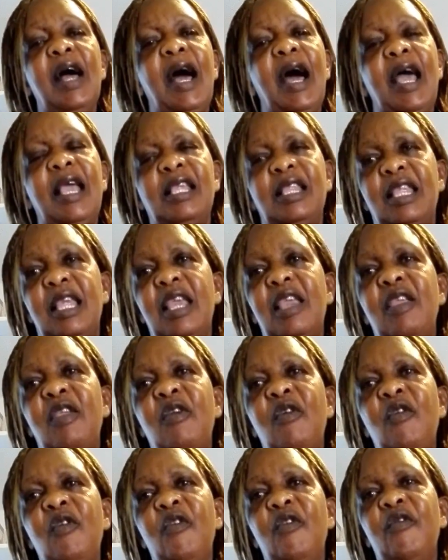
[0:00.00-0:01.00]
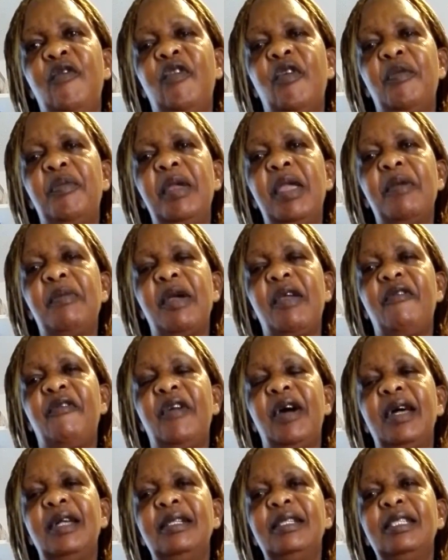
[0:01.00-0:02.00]
I thank you for being my
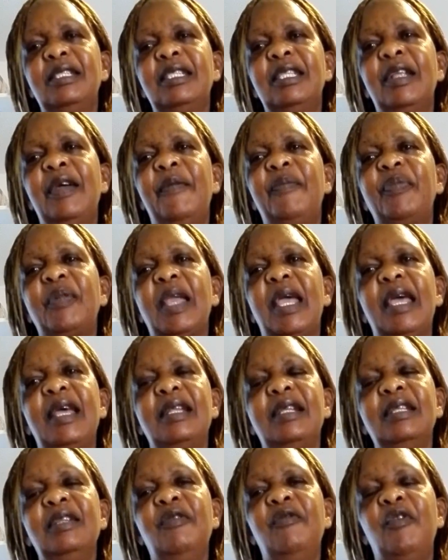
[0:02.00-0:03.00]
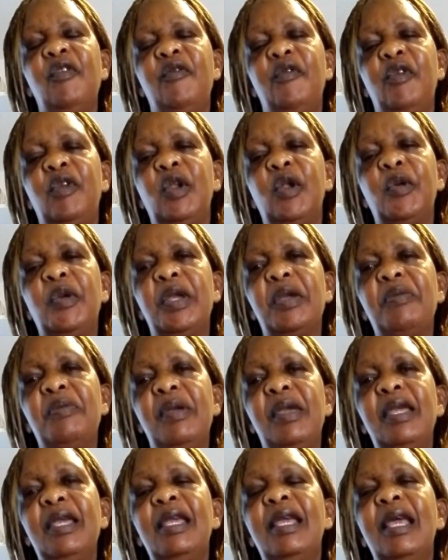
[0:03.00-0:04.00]
fans and for following
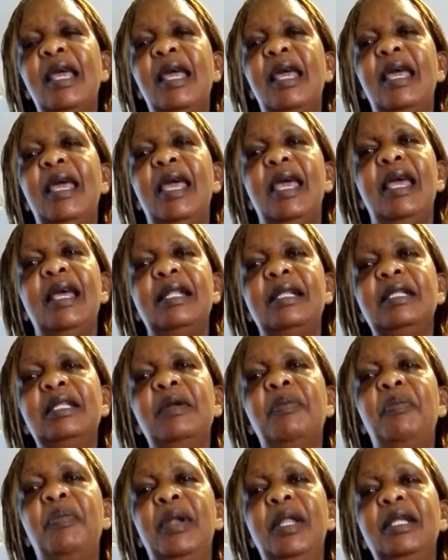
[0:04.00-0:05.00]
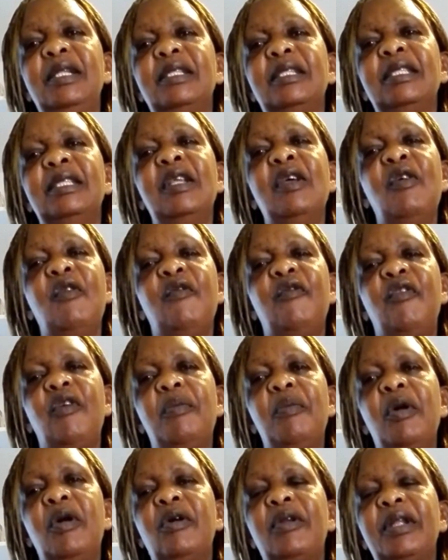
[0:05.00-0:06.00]
me. And please, for
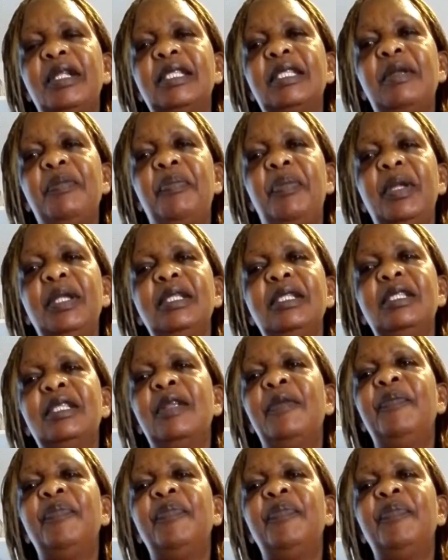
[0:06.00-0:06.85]
more recipes,